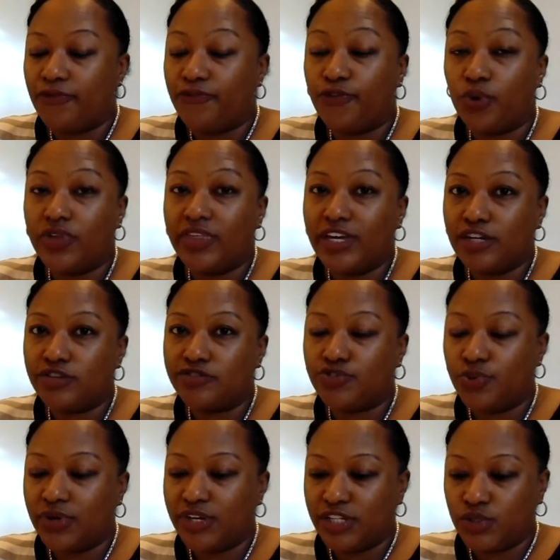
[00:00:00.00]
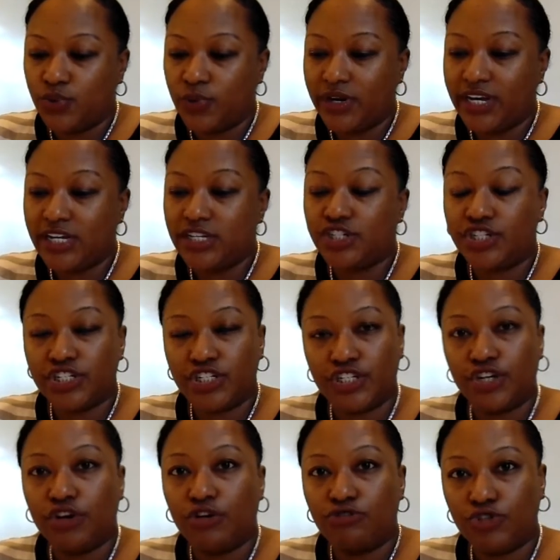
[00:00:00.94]
for the year 2020,
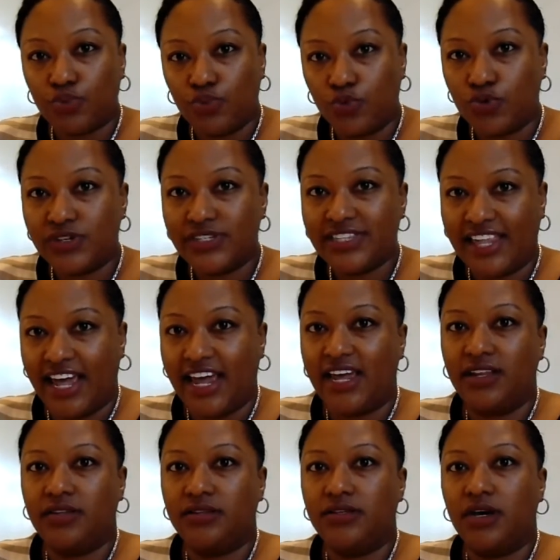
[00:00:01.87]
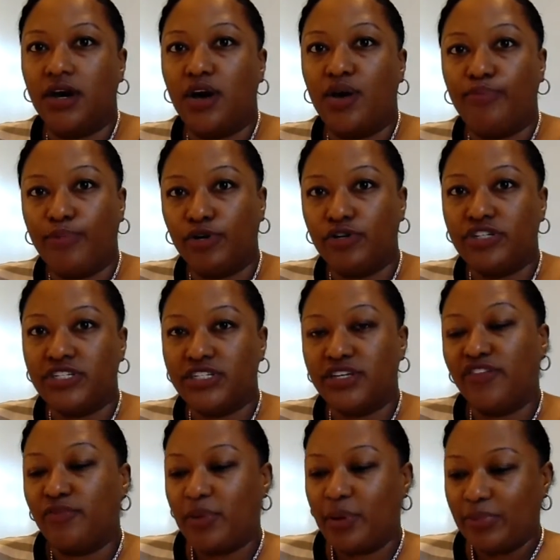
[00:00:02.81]
just to go towards that
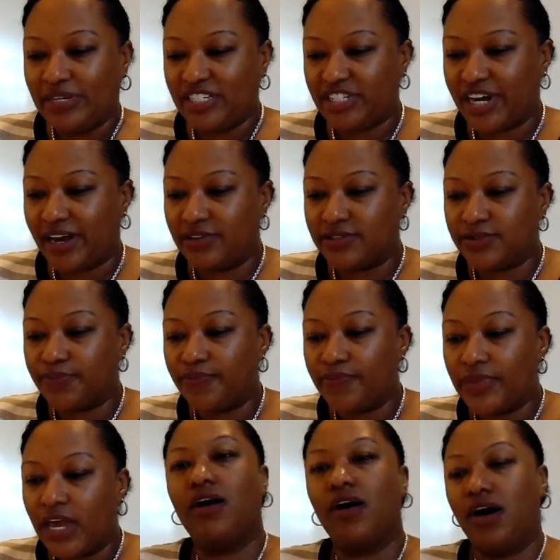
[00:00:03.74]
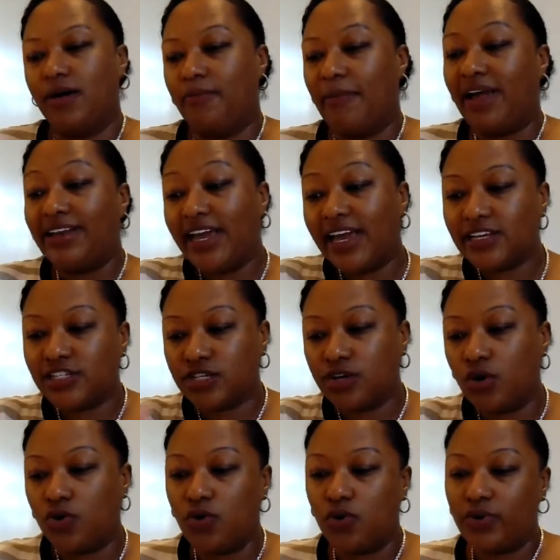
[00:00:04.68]
purchase of my beach house. My next
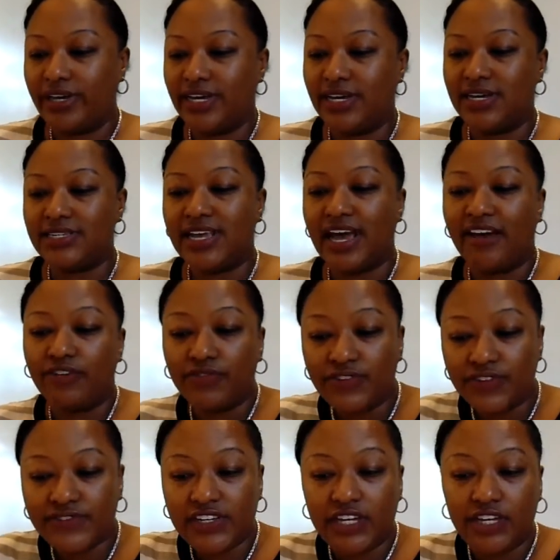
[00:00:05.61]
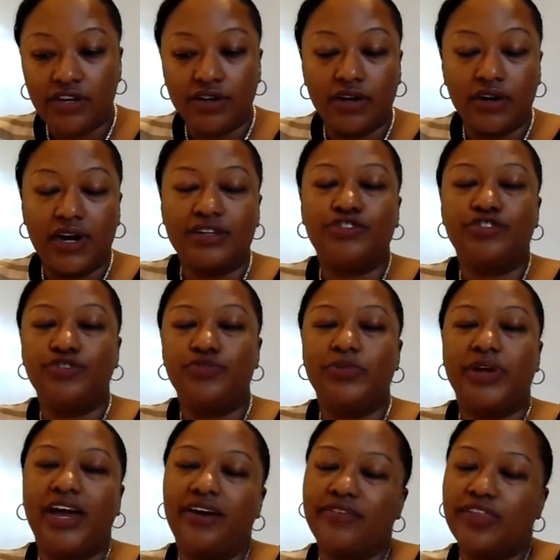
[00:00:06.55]
goal is I have a
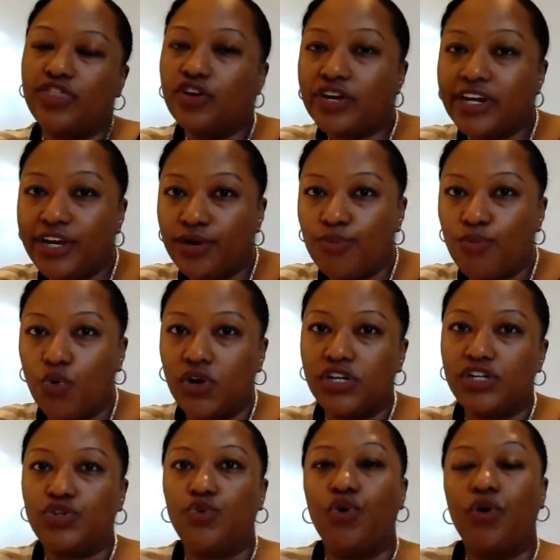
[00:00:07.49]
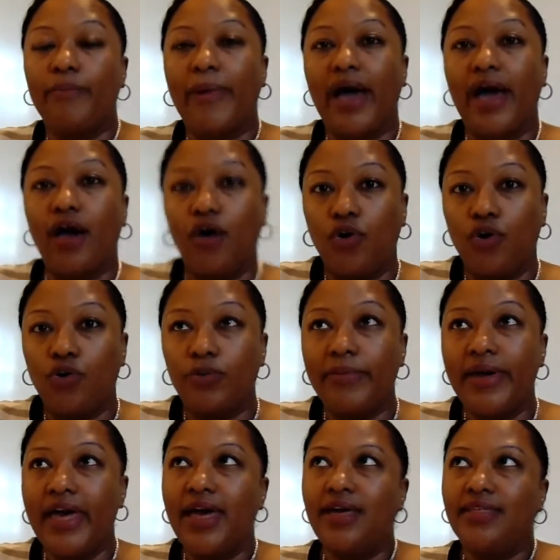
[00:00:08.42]
30-year mortgage on my
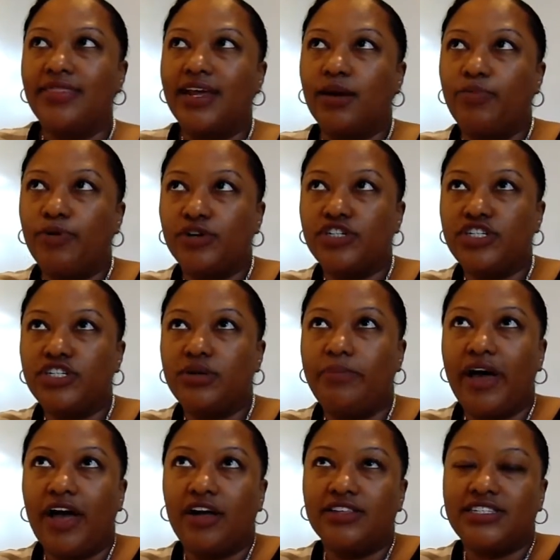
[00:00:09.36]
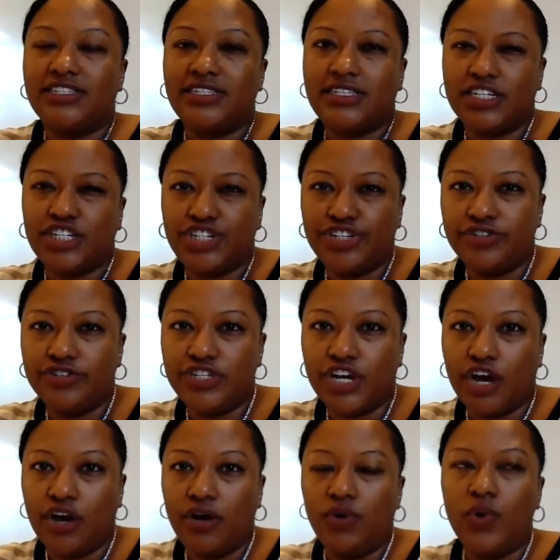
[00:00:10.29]
home that I purchased about 6
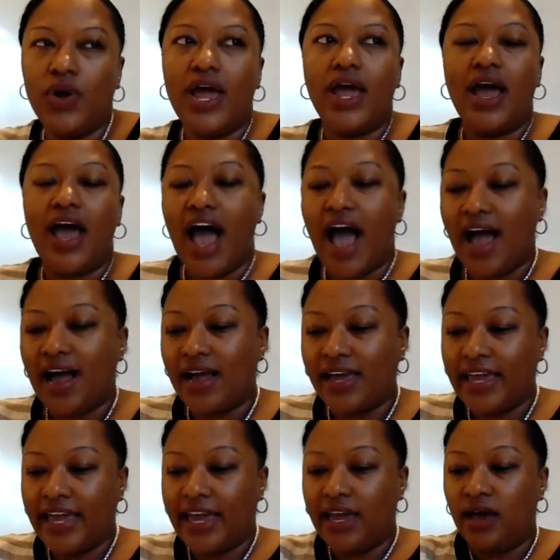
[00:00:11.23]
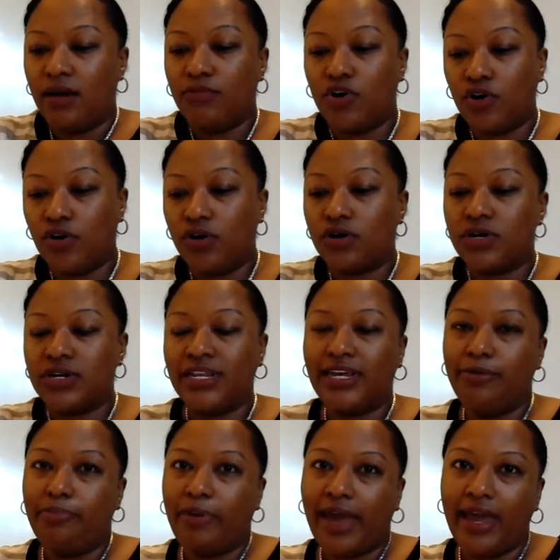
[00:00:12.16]
years ago. I am
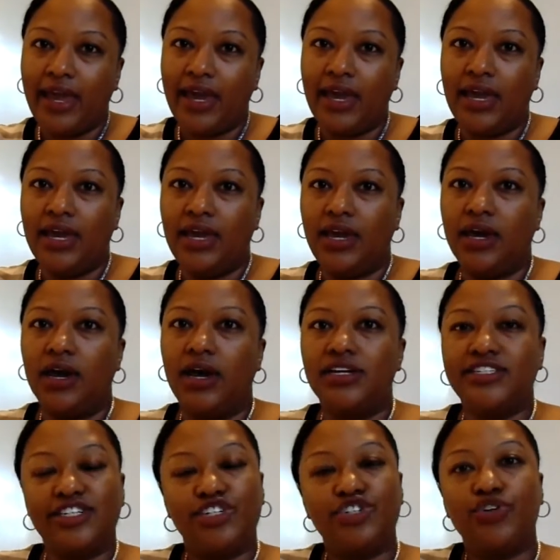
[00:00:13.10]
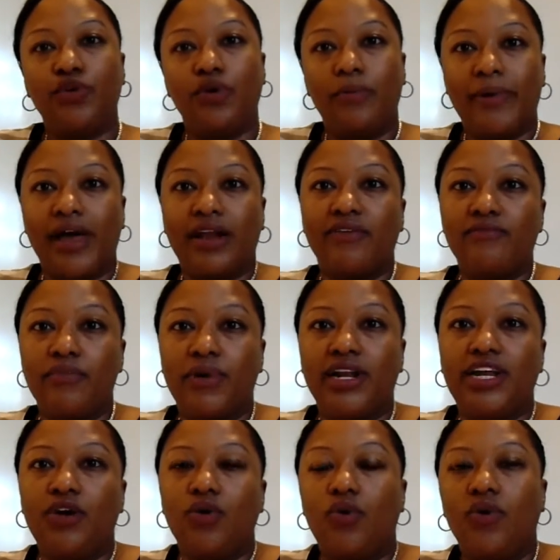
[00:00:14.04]
currently paying additional amount of
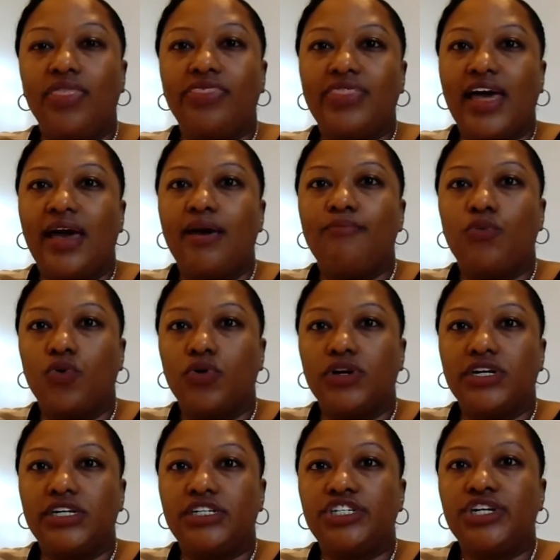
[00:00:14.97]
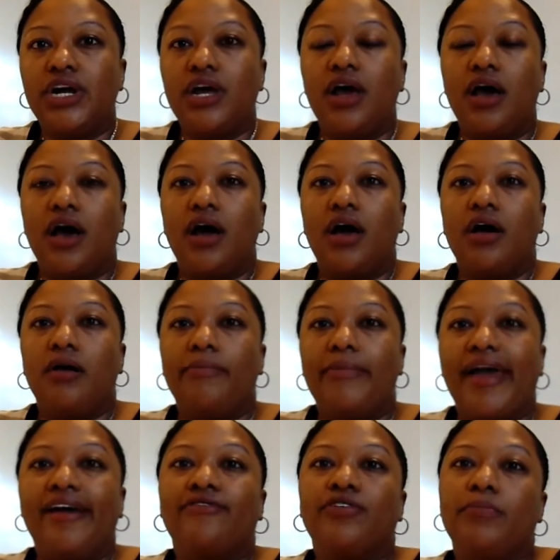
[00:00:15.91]
money on that mortgage
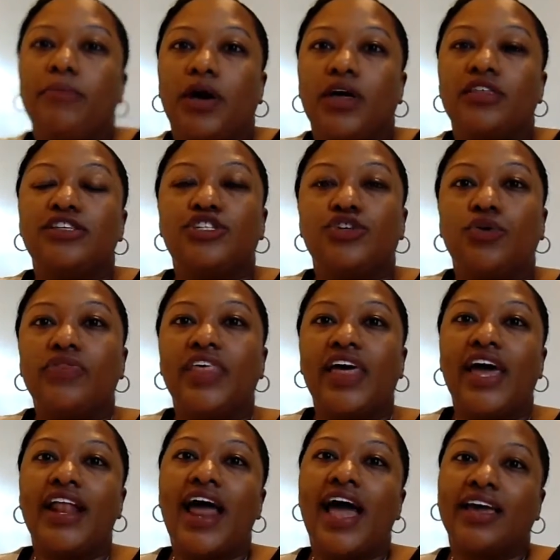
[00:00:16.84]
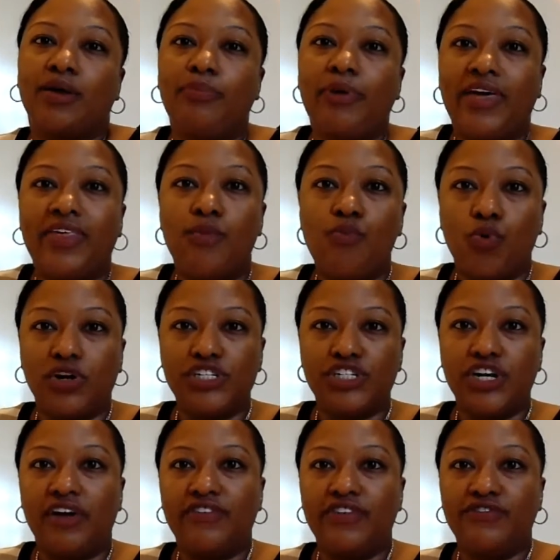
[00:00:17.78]
every month so that I can pay that
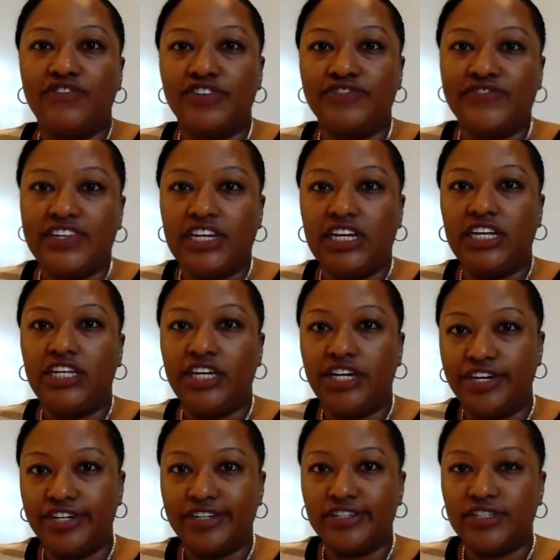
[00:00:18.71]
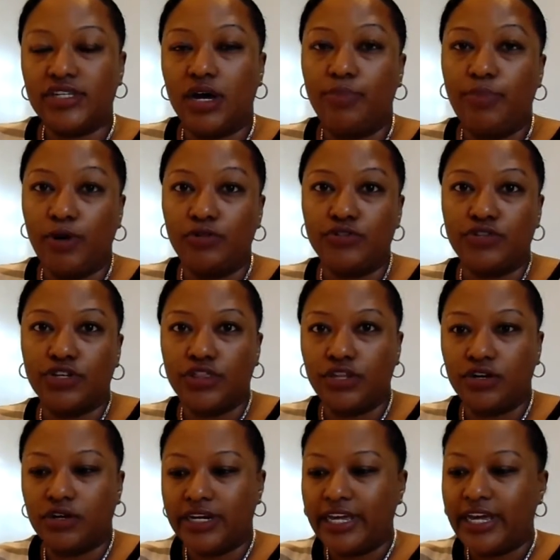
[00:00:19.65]
mortgage off in 15 years opposed to
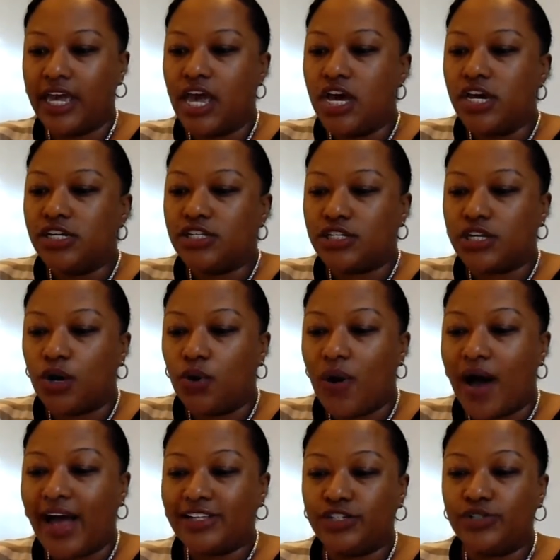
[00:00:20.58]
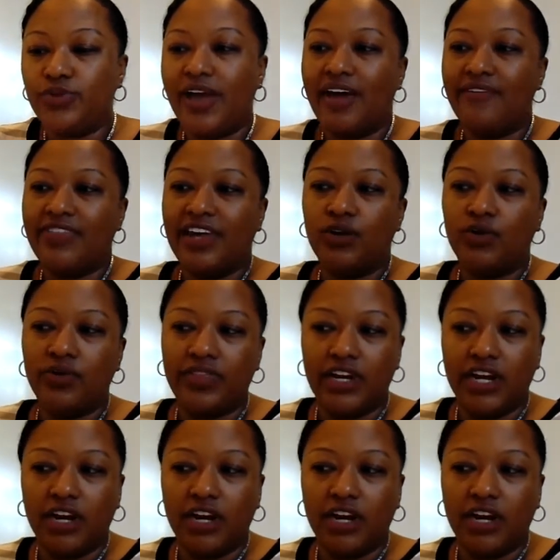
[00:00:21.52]
30. So I do have that on